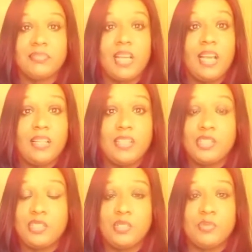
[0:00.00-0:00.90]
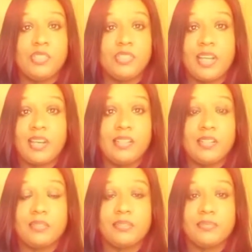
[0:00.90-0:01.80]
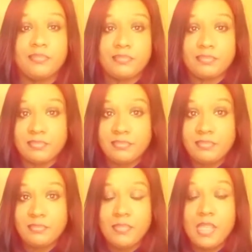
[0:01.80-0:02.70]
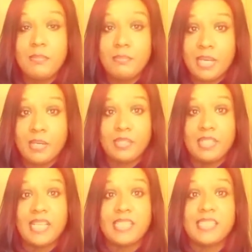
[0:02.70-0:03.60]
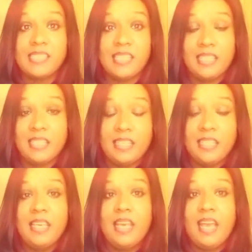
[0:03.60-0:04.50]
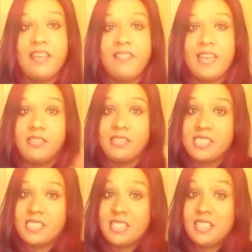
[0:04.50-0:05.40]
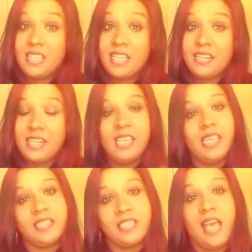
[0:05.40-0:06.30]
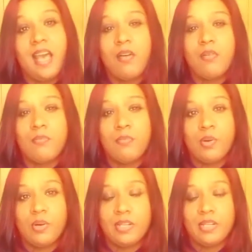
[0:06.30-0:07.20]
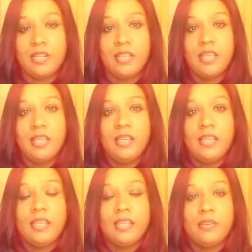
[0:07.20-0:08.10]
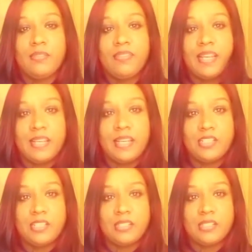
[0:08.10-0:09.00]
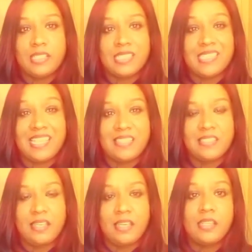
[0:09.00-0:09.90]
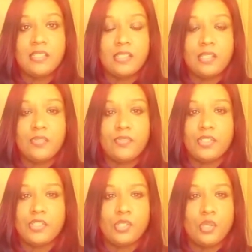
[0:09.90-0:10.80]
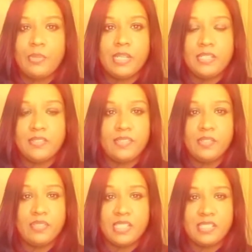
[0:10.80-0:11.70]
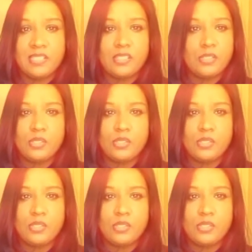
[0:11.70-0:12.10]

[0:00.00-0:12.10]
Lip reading: I'll let you do what you got to do. But with that said, I found this clarity as how important, you know, financial success is for so many different reasons,